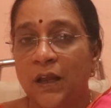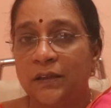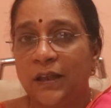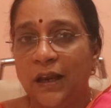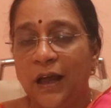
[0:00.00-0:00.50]

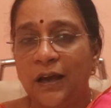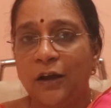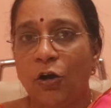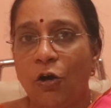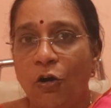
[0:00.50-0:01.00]
The
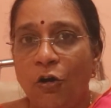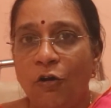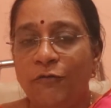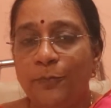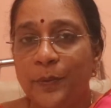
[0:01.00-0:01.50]
luck
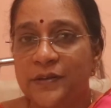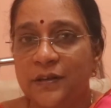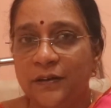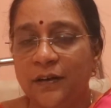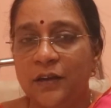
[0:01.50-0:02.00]
of
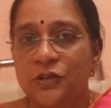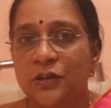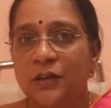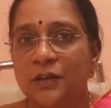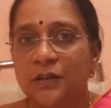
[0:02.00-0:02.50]

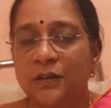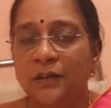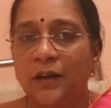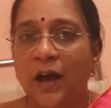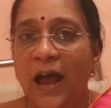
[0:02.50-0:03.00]
presentation.
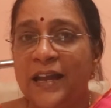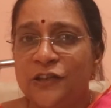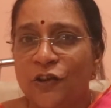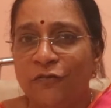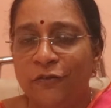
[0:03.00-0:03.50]
The
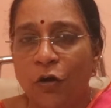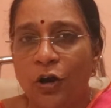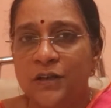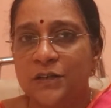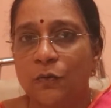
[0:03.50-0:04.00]
hands of
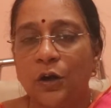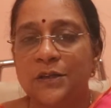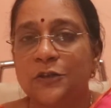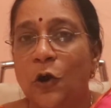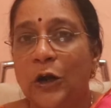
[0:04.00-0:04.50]
God is what
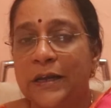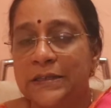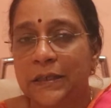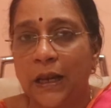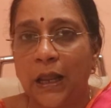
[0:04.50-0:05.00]
is called
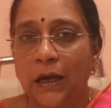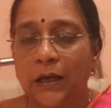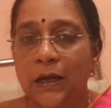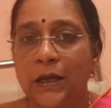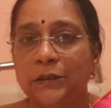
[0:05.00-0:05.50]
as the
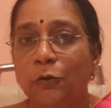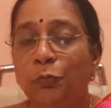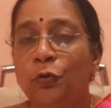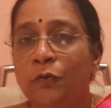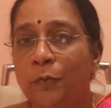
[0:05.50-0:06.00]
luck. The
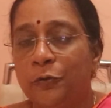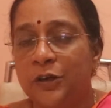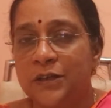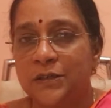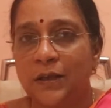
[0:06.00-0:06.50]
Purva
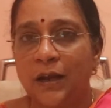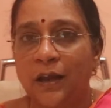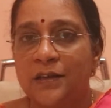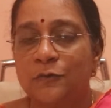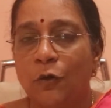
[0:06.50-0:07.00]
Punya
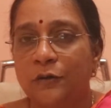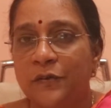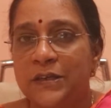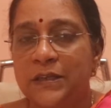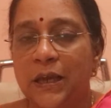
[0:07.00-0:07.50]
Sthana is what
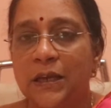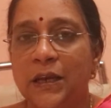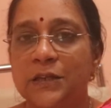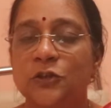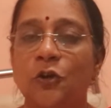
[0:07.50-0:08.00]
we say
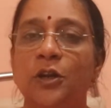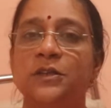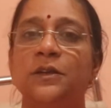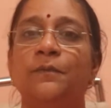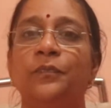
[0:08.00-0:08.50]
in
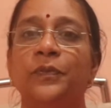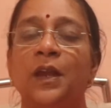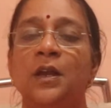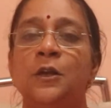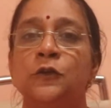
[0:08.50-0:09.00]
astrology.
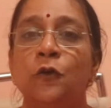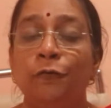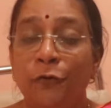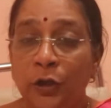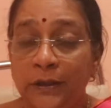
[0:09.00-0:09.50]
So
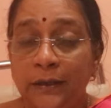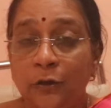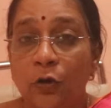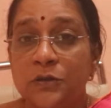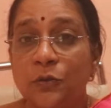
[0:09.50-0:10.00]
for
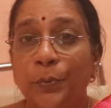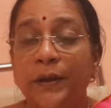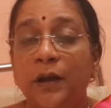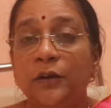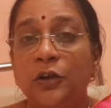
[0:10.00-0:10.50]
that also
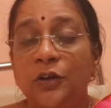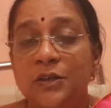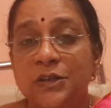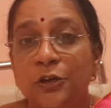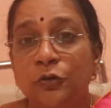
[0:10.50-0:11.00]
we
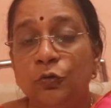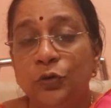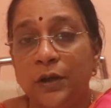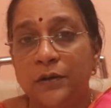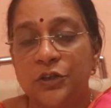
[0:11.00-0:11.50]
continuously do
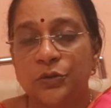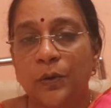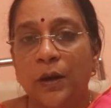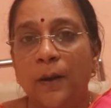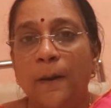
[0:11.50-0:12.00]
the
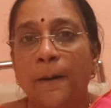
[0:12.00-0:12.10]
ritual.